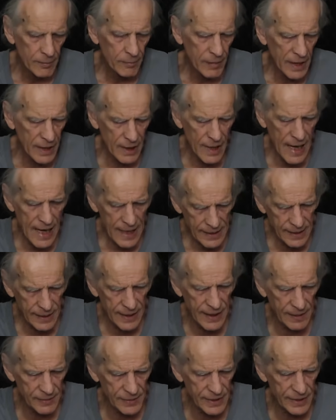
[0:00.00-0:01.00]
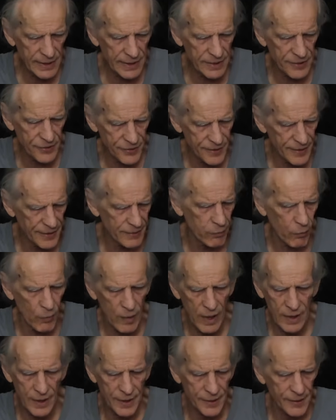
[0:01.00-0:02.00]
But a lot of times it's just
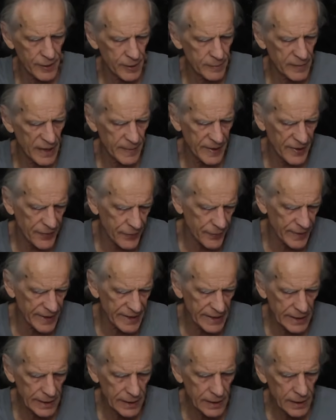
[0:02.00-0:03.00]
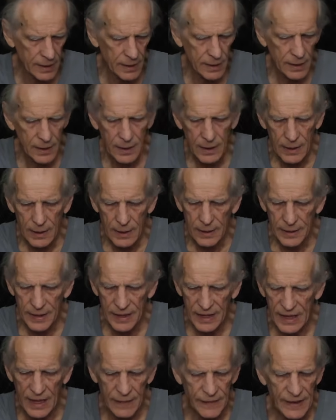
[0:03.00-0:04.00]
one or two, maybe three,
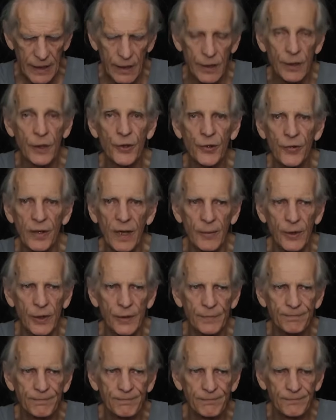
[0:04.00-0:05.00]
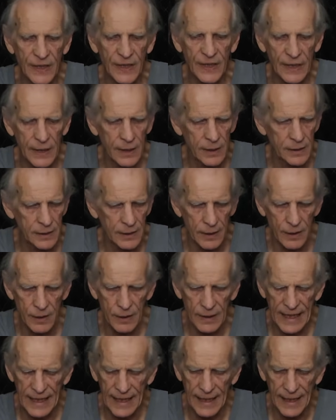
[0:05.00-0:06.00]
that are giving you a little trouble. You know, they're a
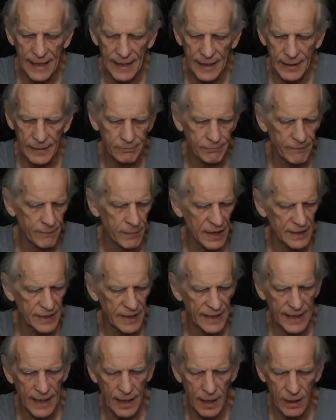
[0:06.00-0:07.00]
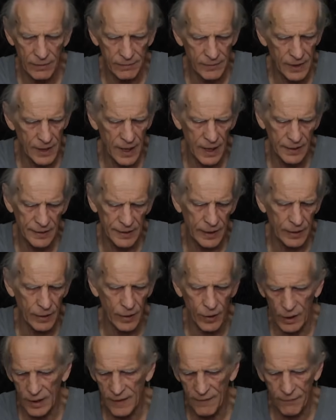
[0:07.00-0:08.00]
little high and buzzing out and causing an
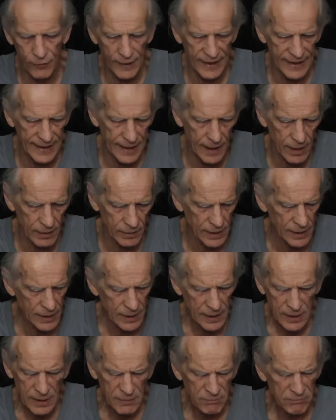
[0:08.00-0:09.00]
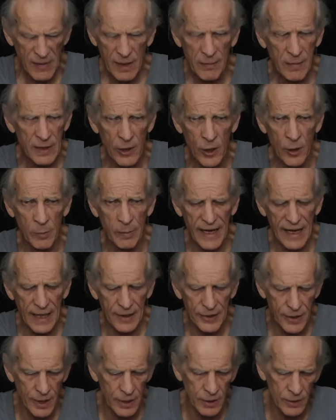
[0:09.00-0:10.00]
early fret out, maybe a little
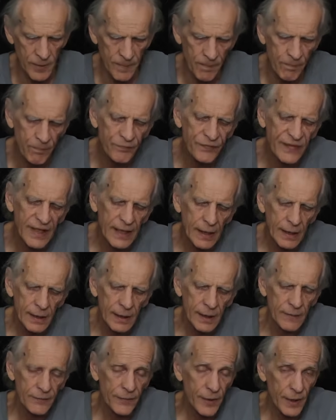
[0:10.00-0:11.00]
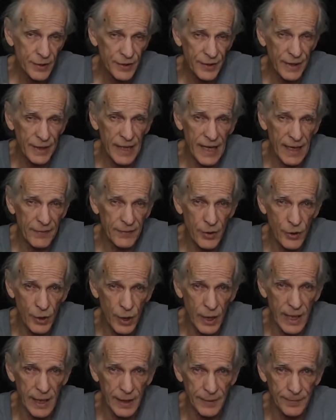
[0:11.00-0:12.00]
bad tone. First thing you have to
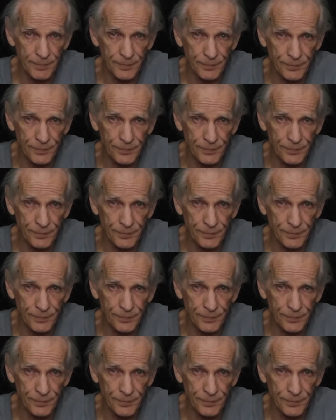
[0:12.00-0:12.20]
check,